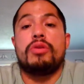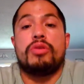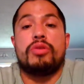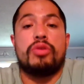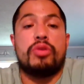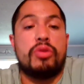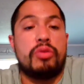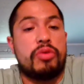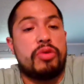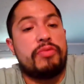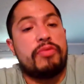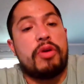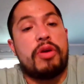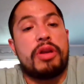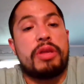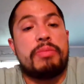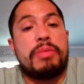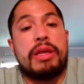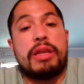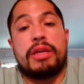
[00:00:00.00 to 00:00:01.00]
you know you've
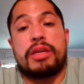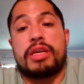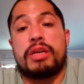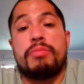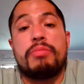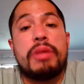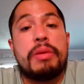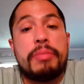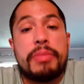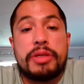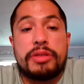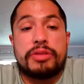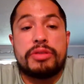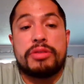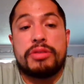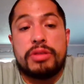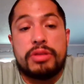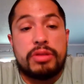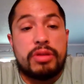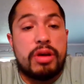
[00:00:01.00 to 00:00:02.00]
already made a commitment
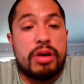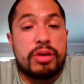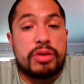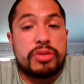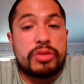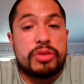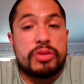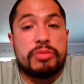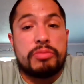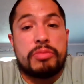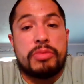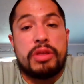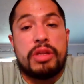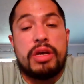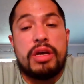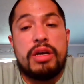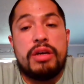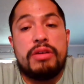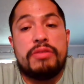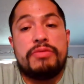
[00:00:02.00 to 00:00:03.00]
to the long-term
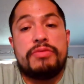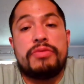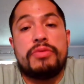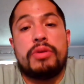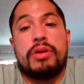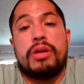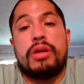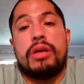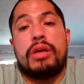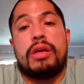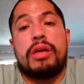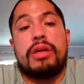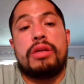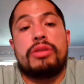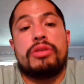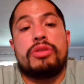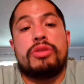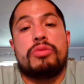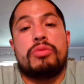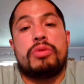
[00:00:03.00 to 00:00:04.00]
love
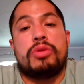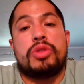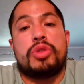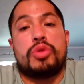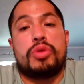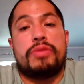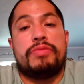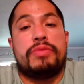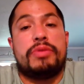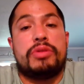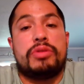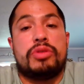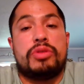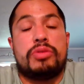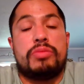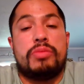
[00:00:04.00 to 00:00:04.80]
and you are driven